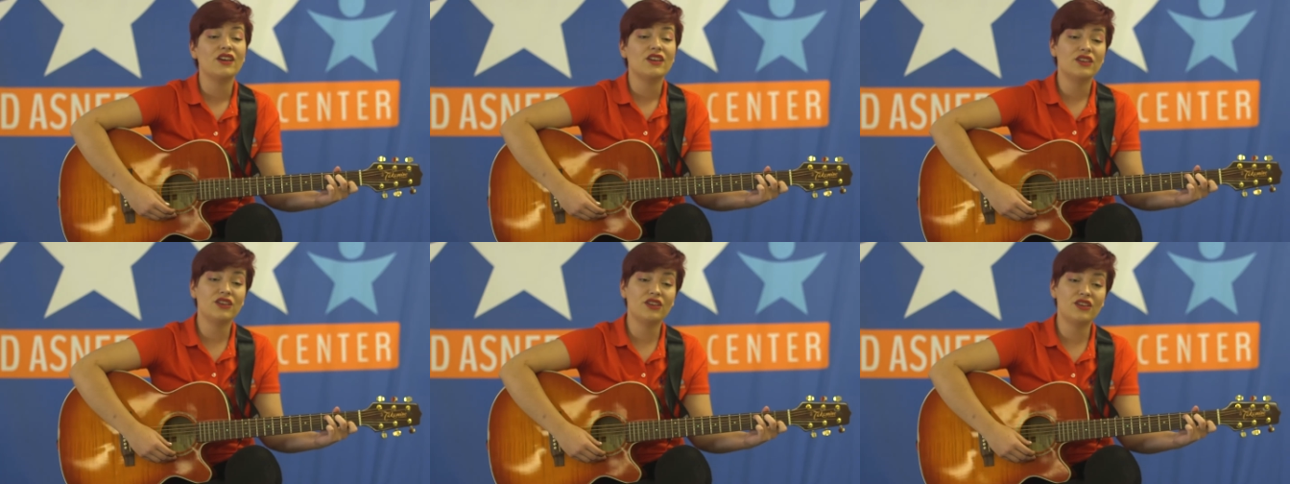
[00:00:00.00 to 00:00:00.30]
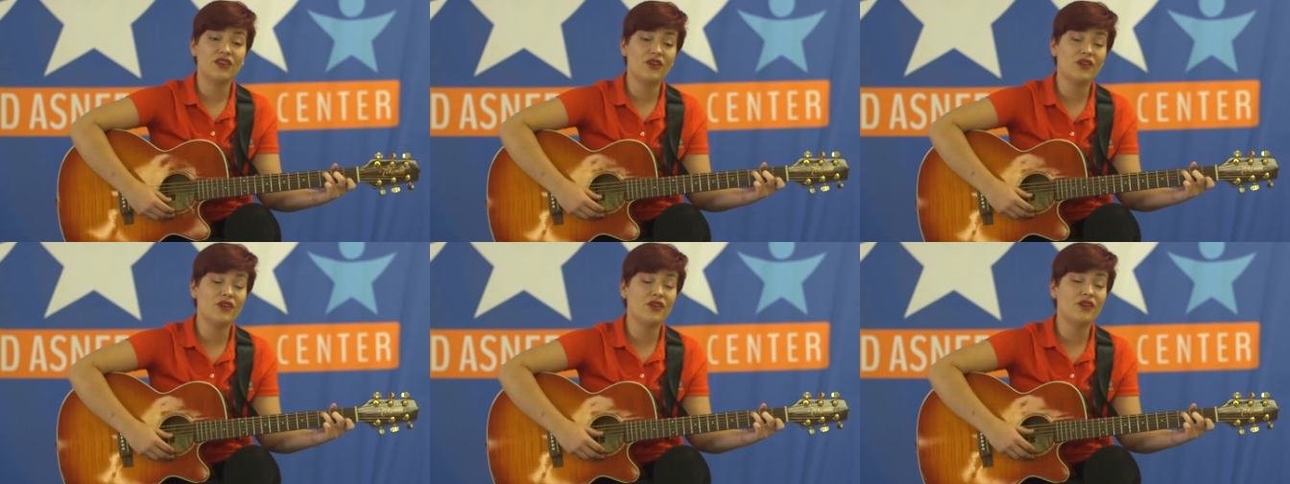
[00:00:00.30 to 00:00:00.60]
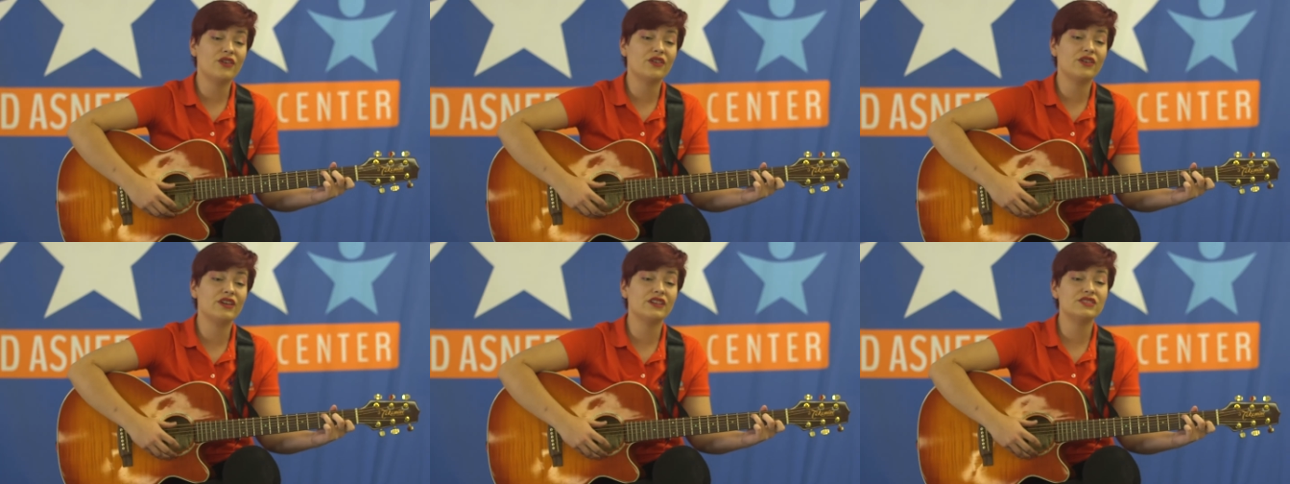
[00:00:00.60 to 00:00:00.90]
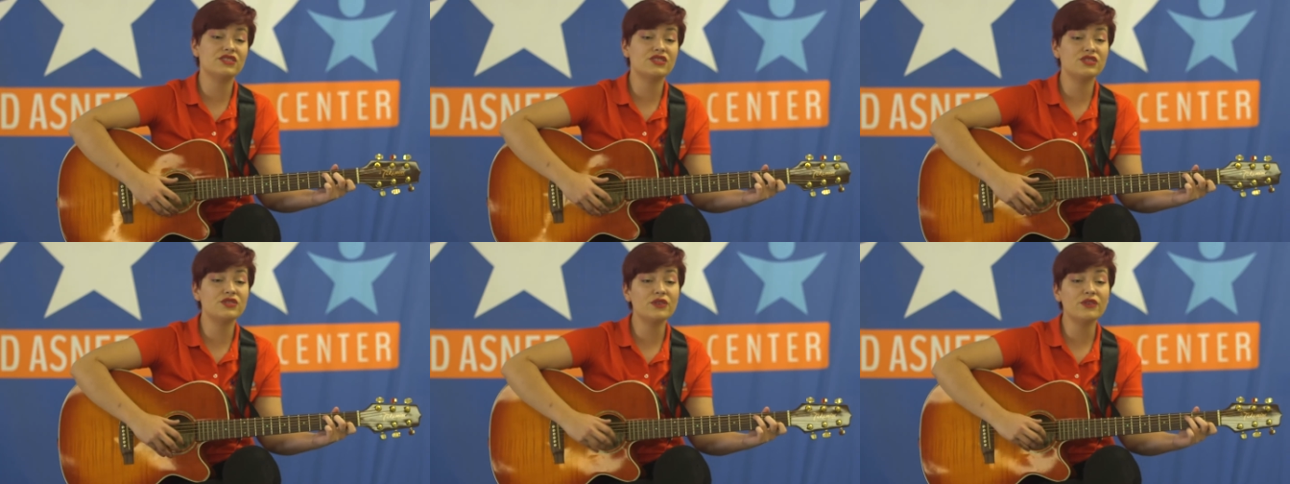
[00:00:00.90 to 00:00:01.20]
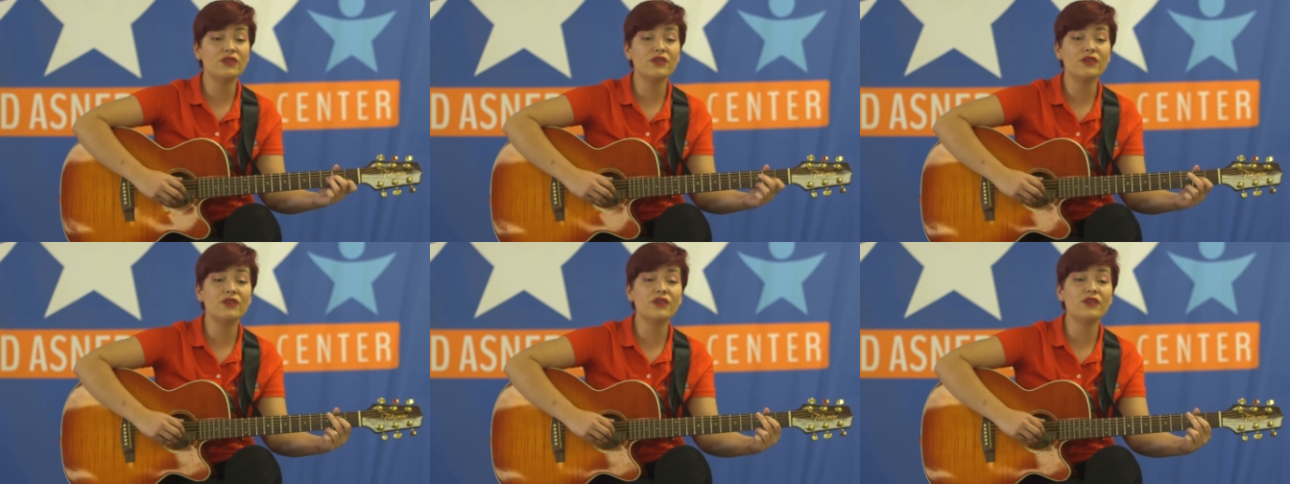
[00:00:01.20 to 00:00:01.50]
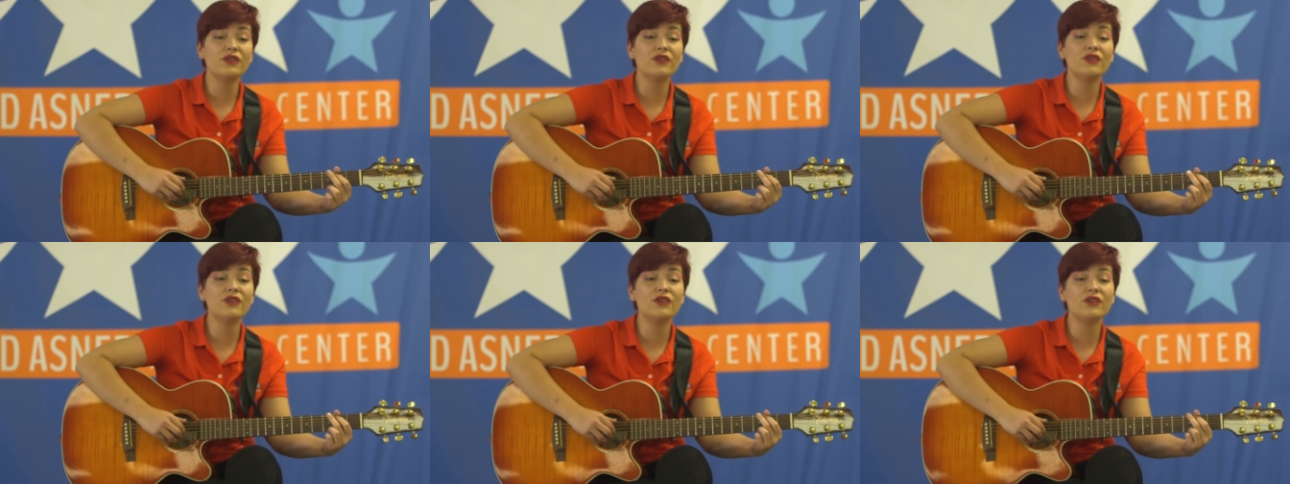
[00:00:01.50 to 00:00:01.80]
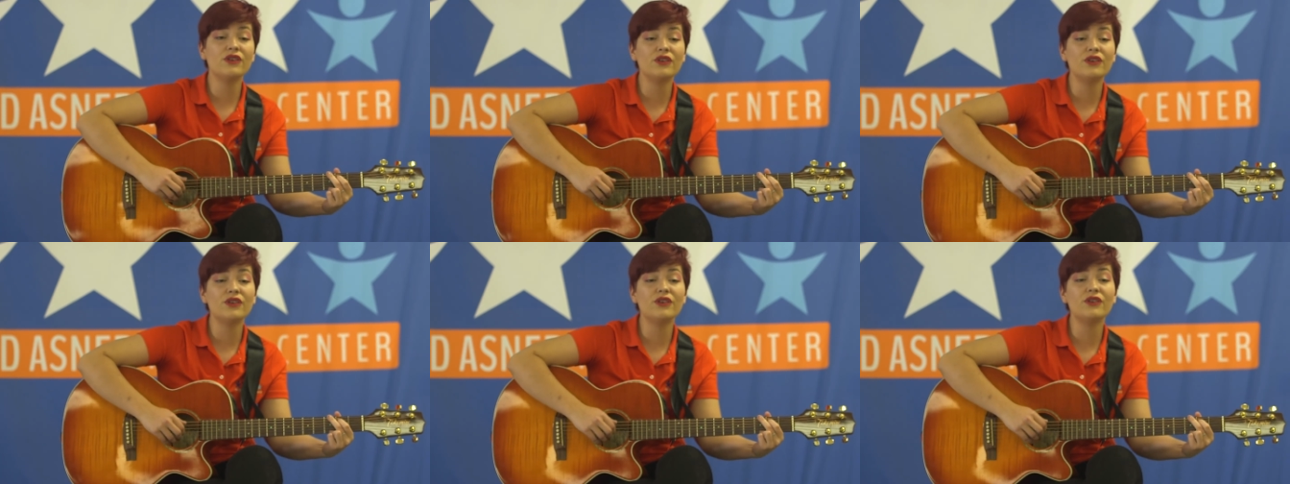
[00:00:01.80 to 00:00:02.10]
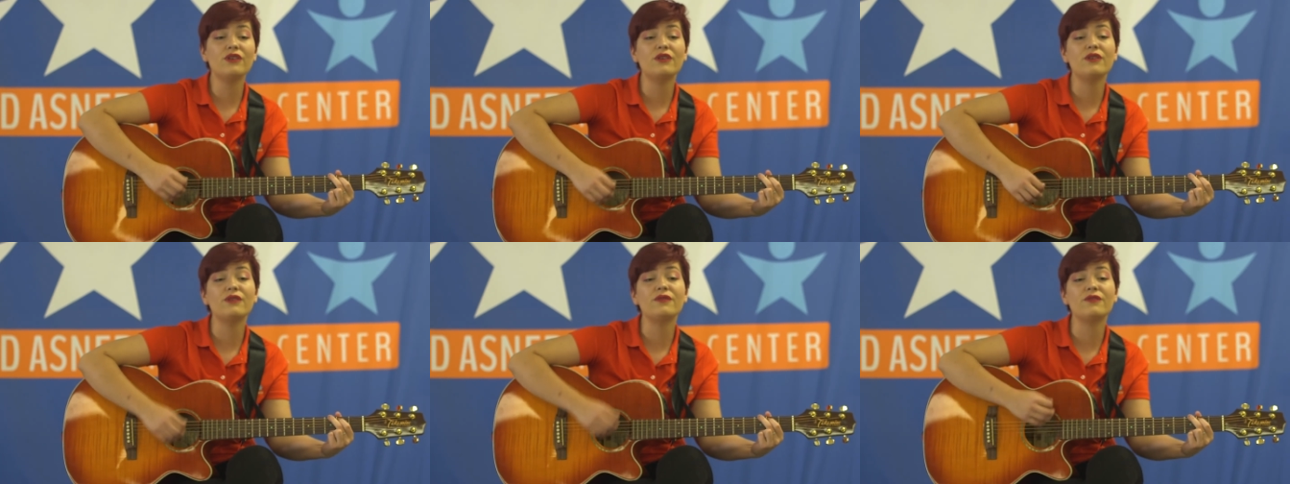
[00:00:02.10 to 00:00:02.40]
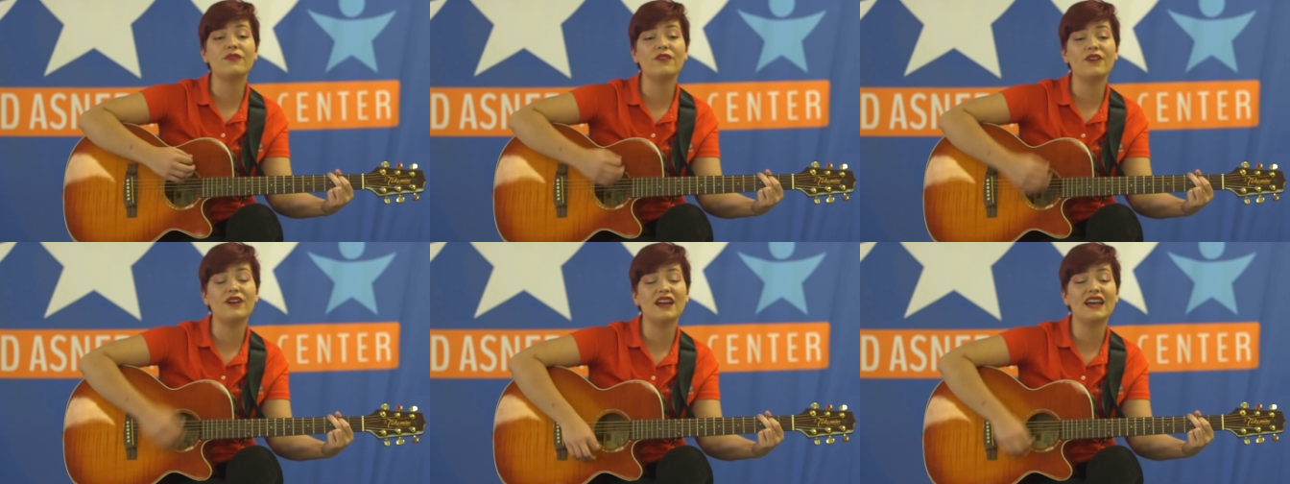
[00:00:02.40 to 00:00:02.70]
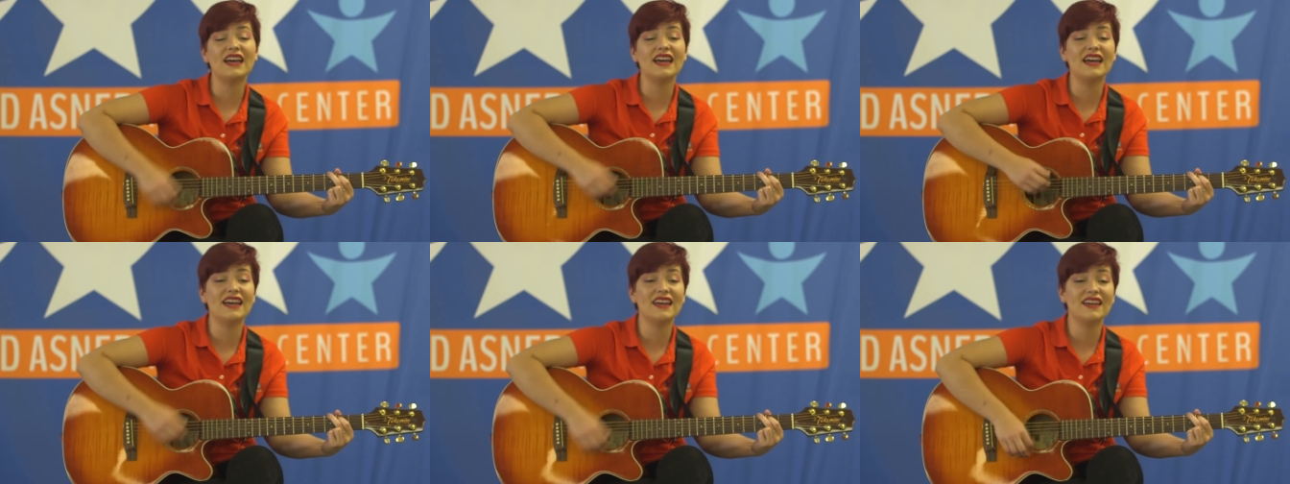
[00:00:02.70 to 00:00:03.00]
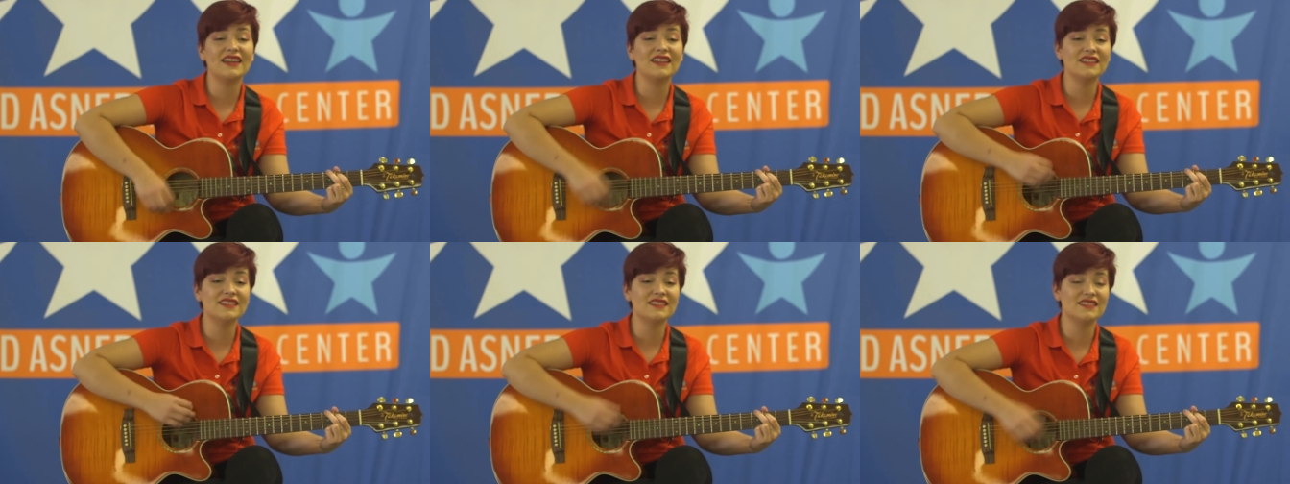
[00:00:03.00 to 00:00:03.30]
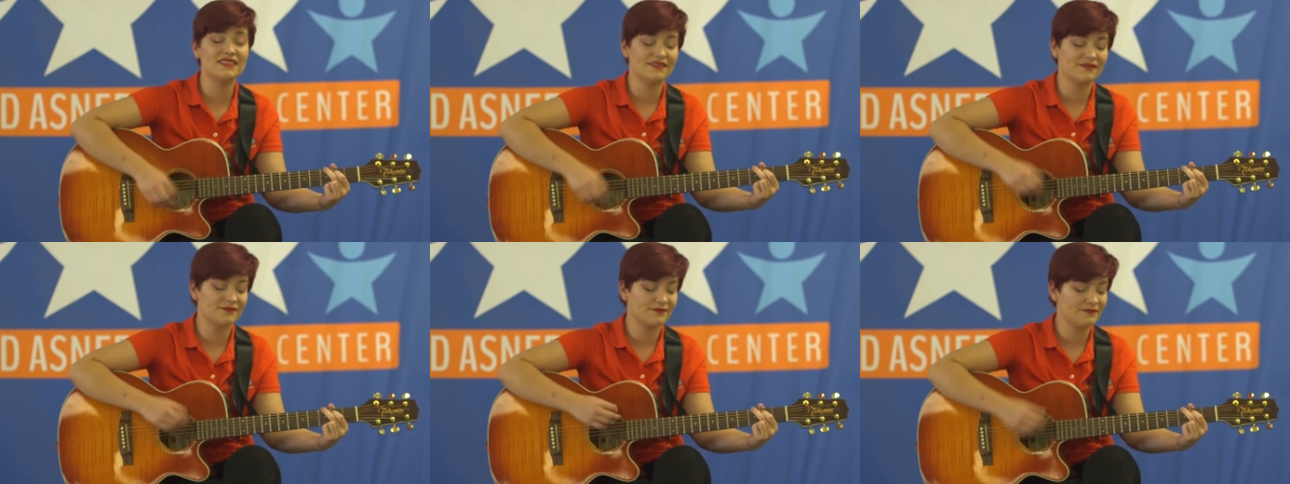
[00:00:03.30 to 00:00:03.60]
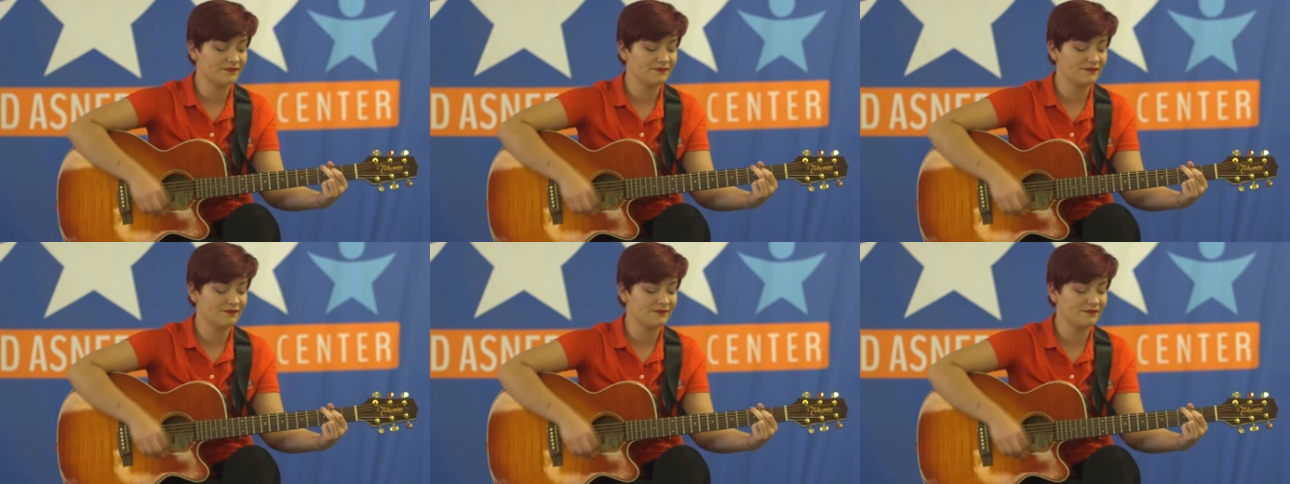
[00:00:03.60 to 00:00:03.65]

You're a true friend.